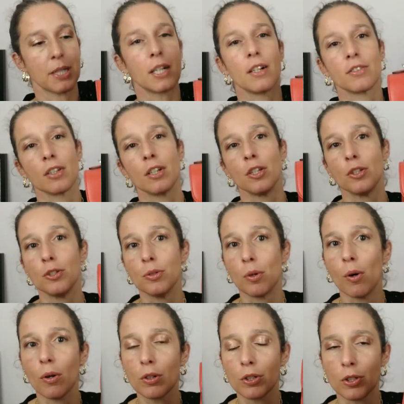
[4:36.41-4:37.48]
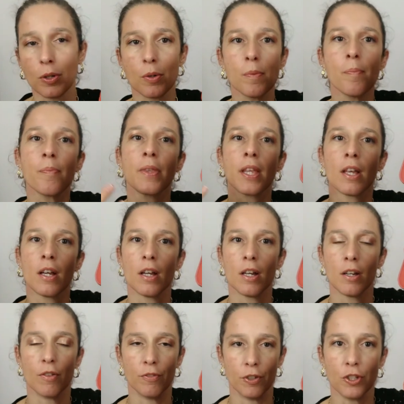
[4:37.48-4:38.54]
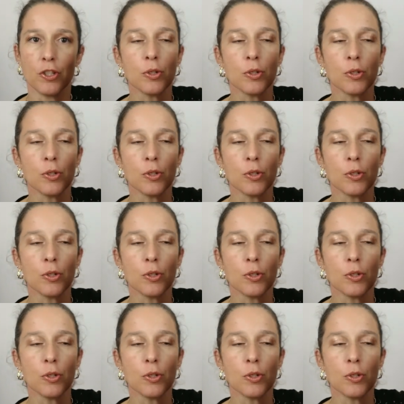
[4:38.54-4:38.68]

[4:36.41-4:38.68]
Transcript: Because you all know the